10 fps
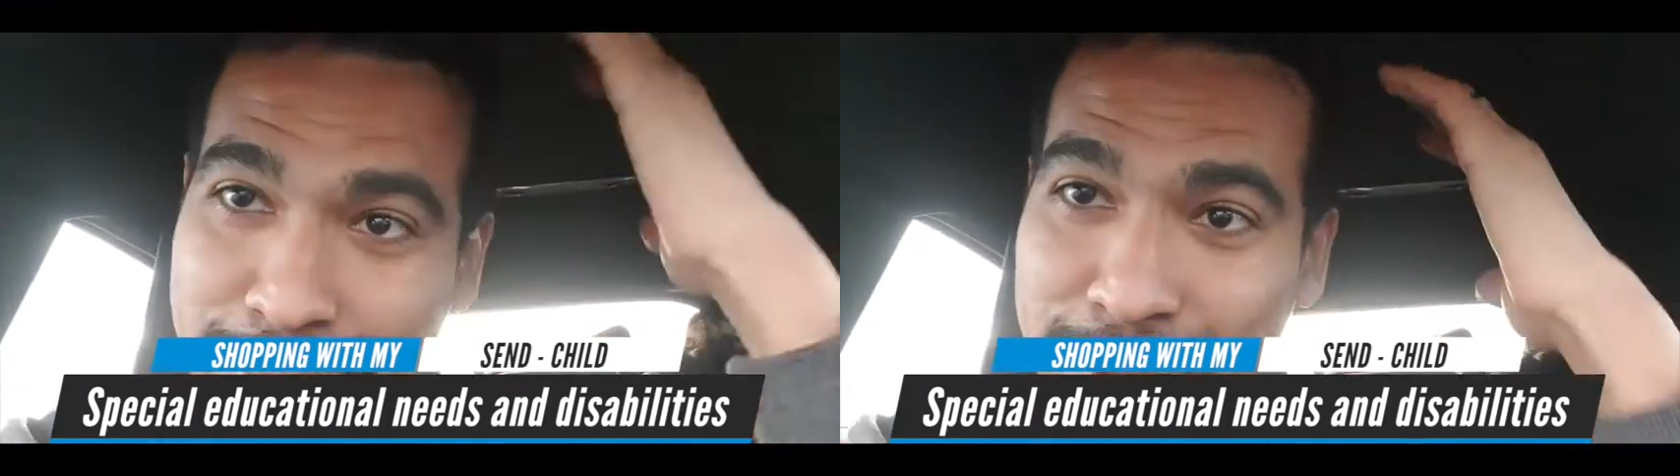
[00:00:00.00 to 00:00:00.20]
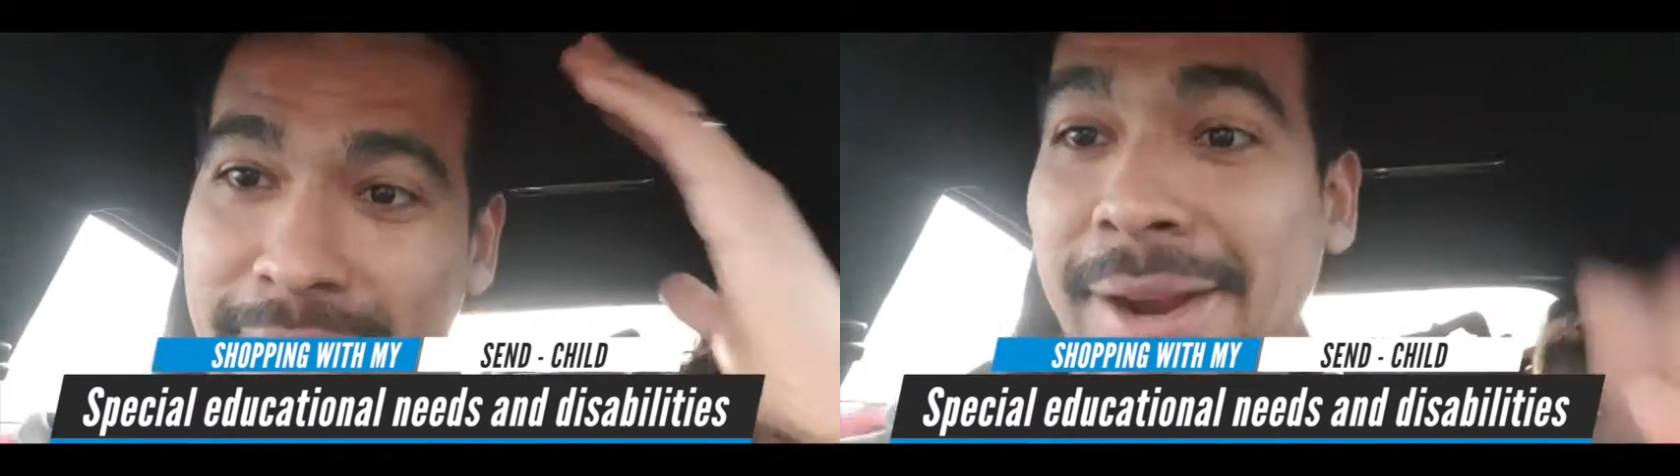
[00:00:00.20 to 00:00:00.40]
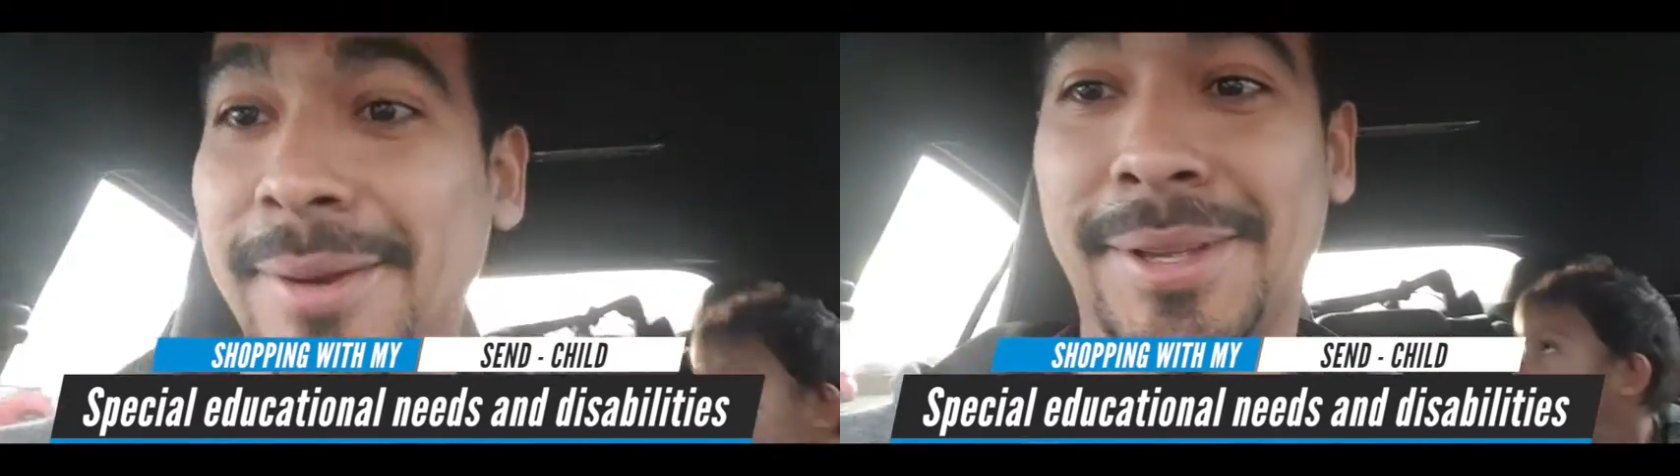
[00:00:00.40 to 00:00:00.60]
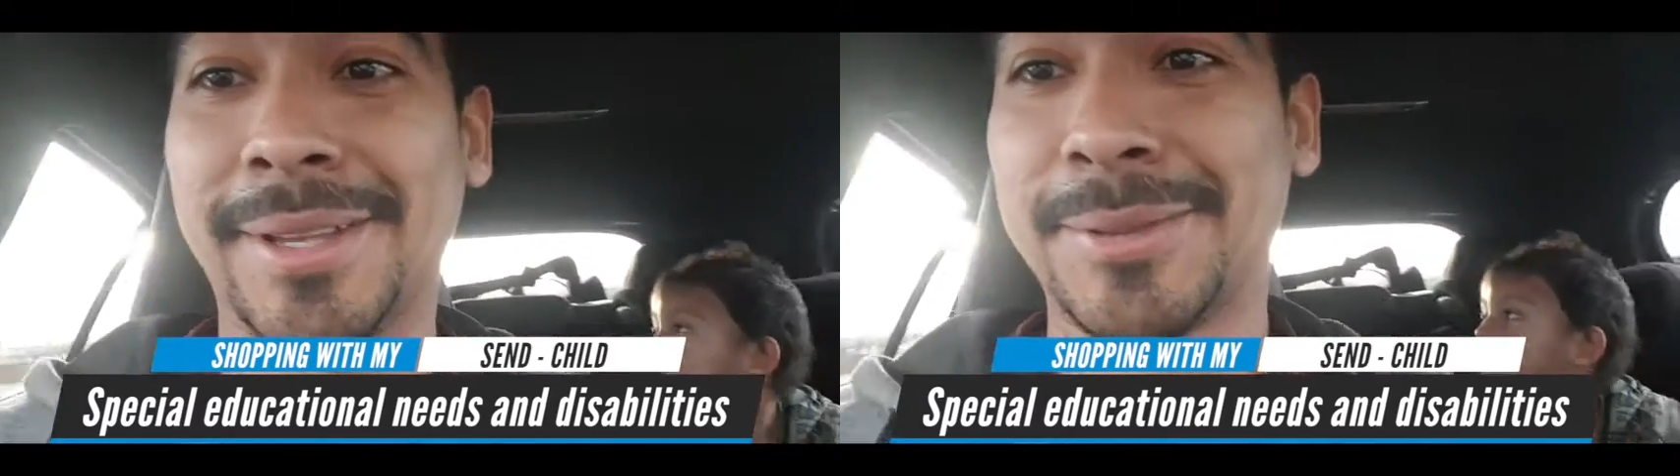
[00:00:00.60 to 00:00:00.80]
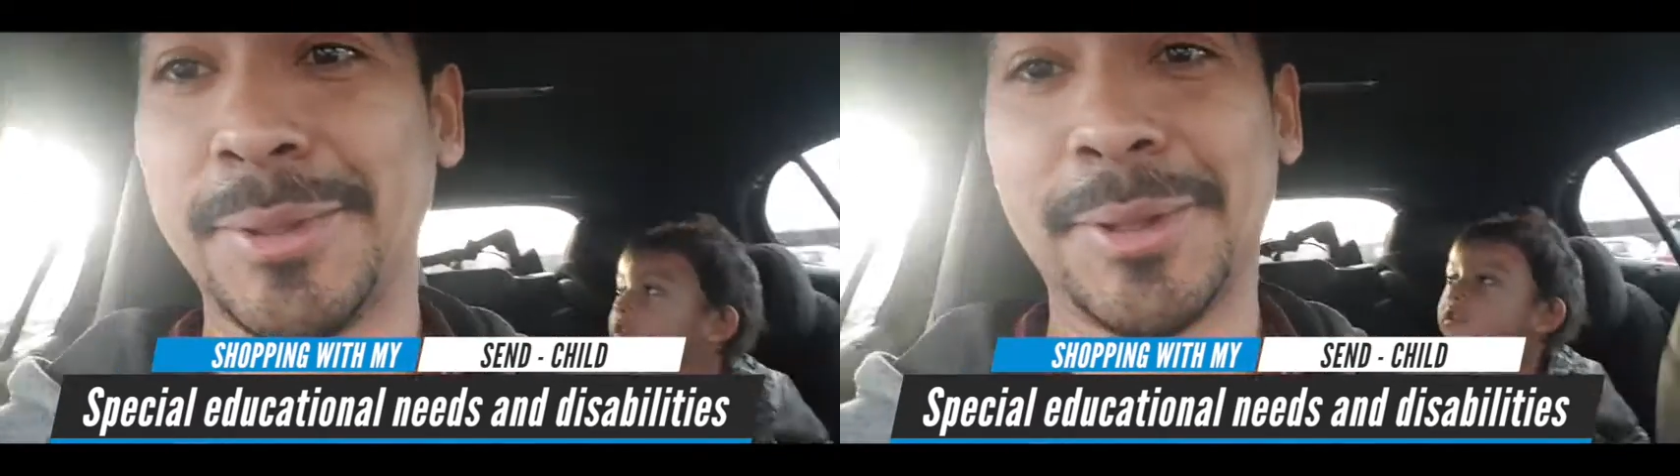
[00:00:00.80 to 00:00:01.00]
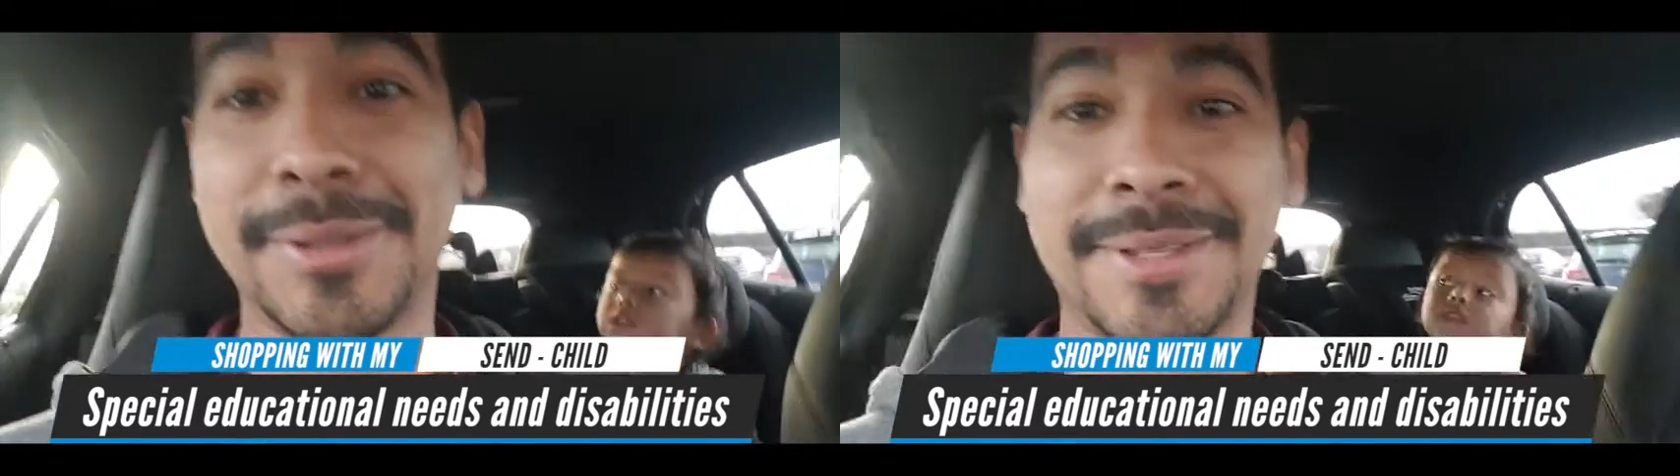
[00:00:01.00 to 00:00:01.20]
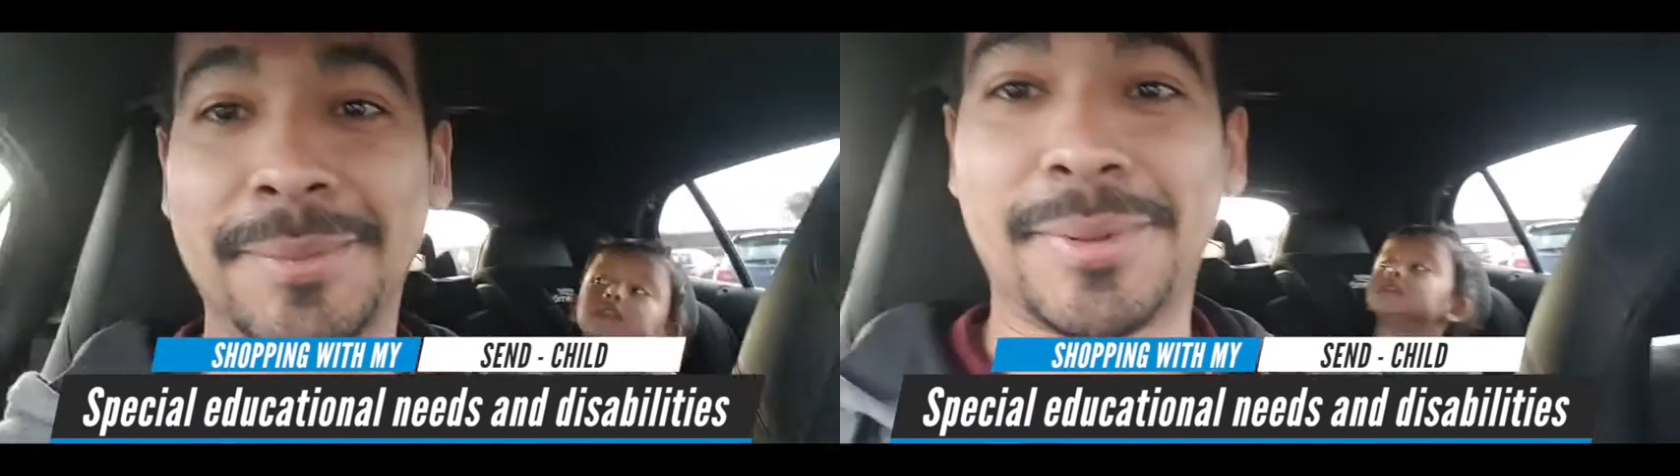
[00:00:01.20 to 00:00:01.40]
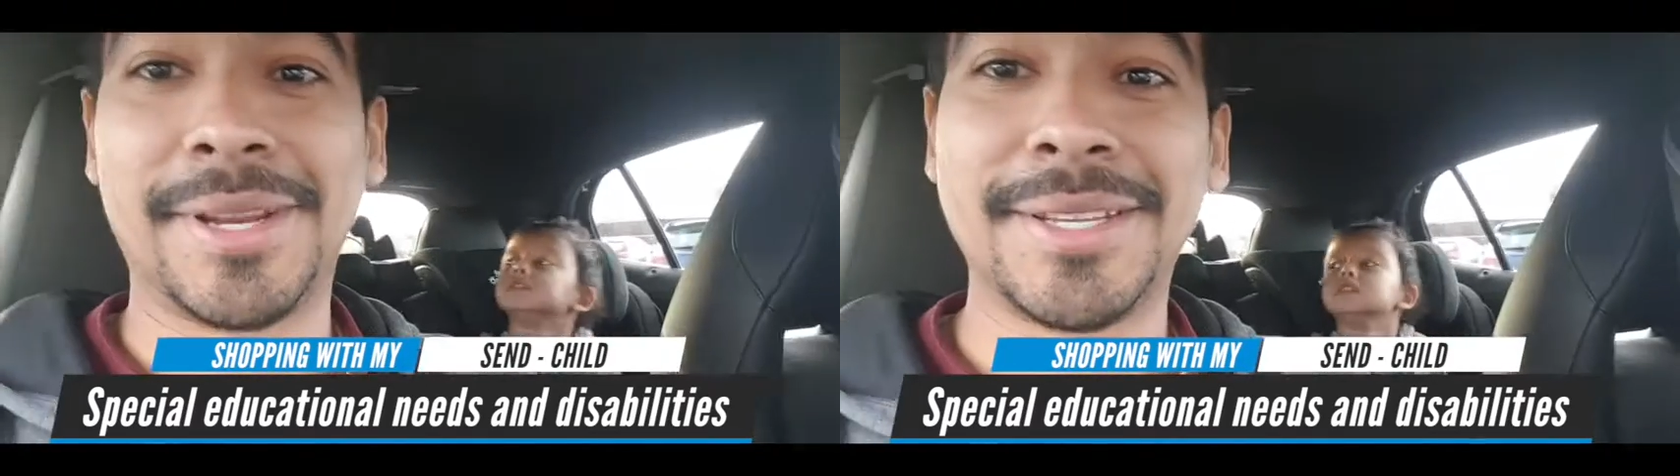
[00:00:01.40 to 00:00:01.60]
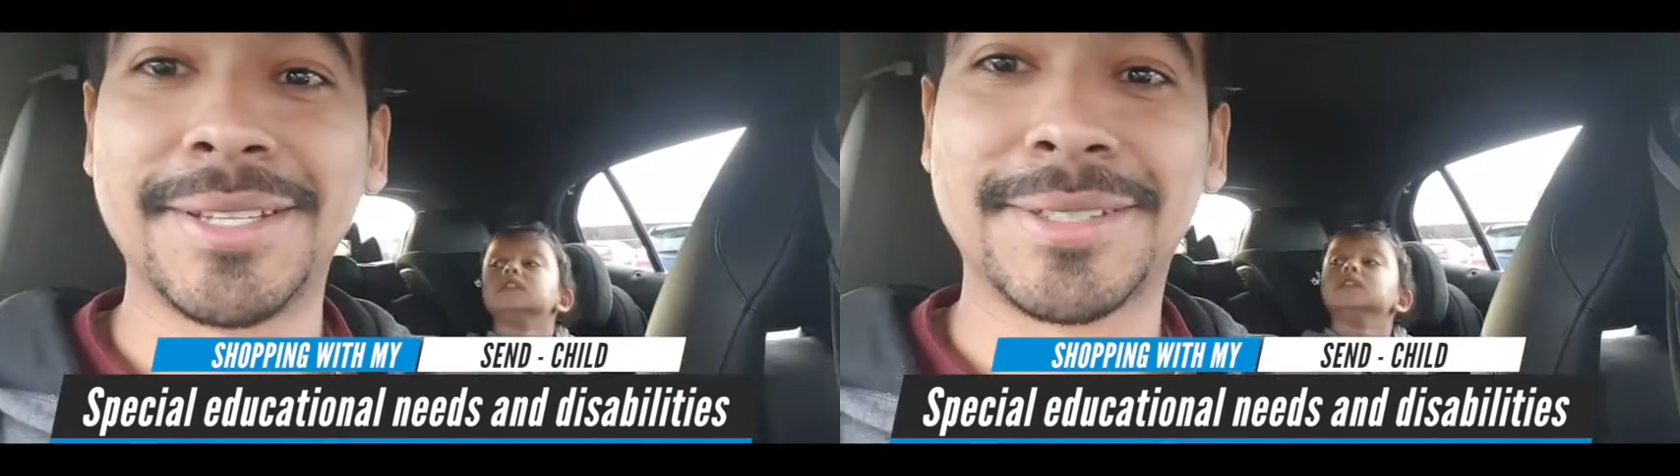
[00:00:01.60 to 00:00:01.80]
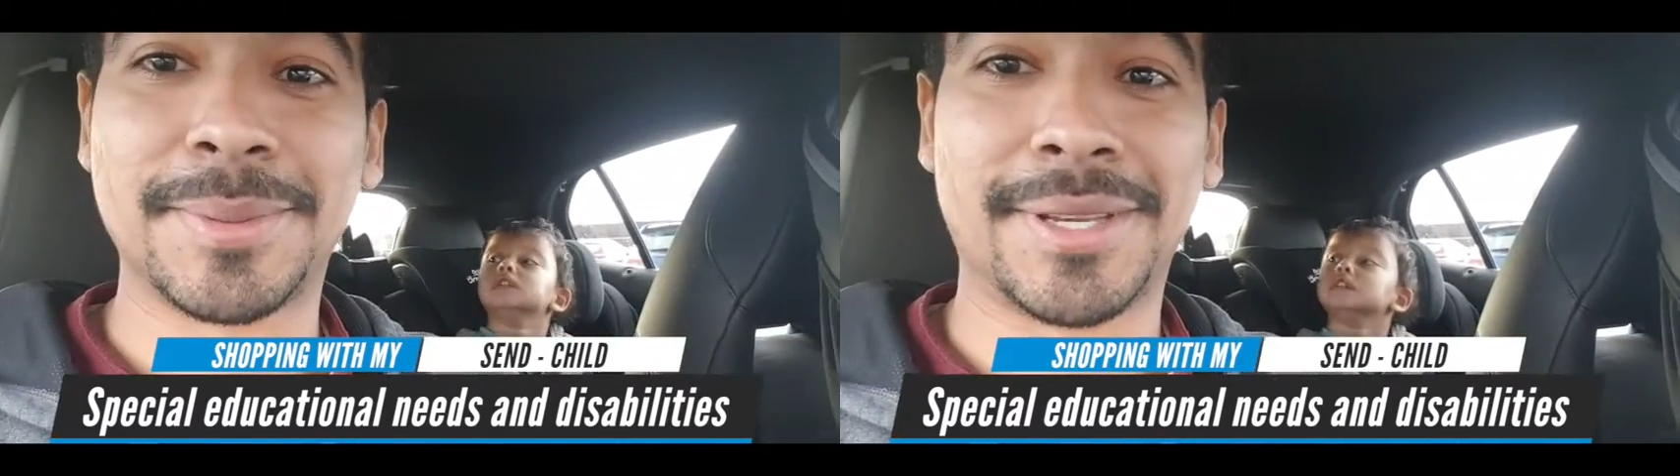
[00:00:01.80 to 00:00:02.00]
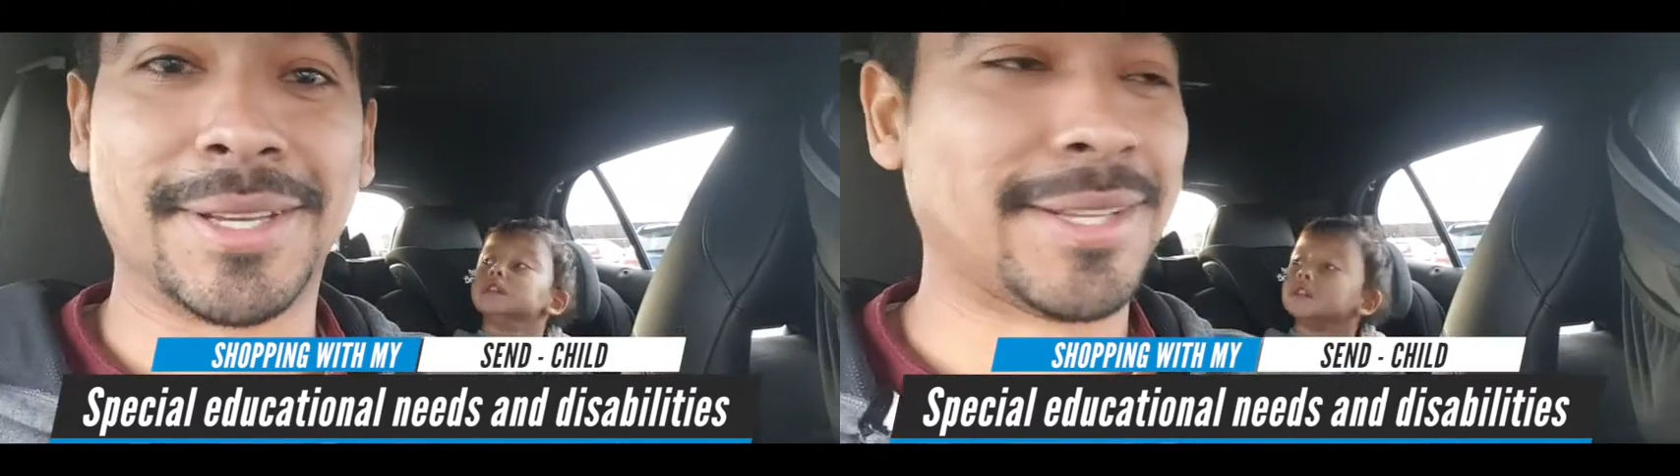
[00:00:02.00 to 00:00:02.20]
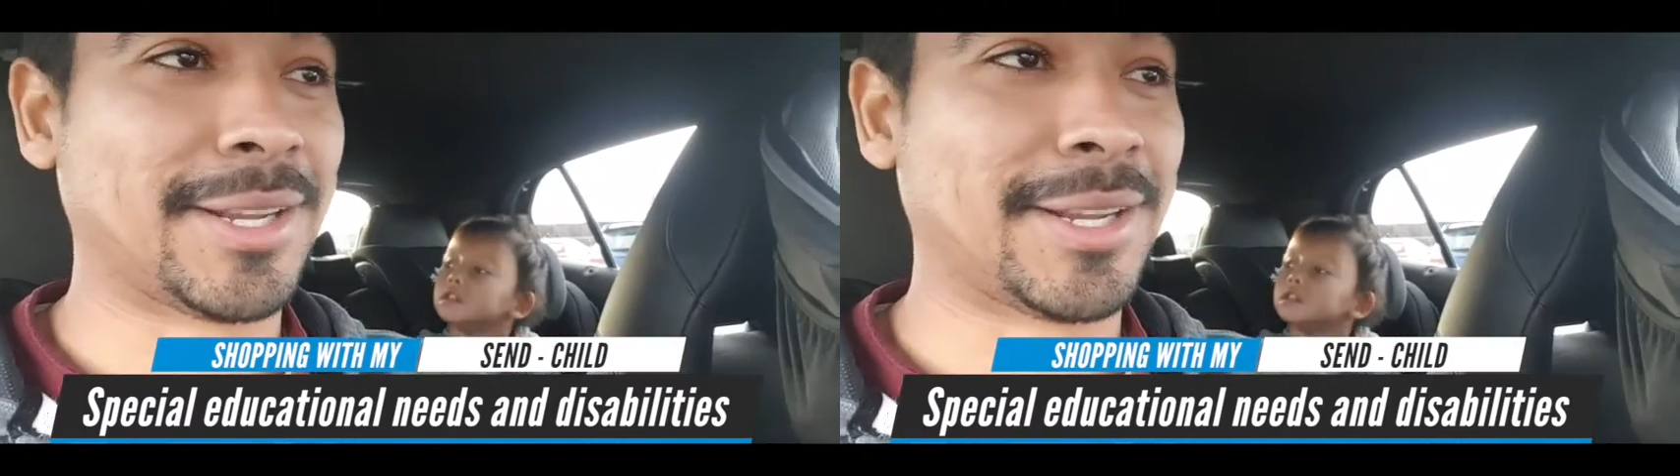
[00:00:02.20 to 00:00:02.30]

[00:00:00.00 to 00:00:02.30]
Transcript: your hair because we not look the prettiest because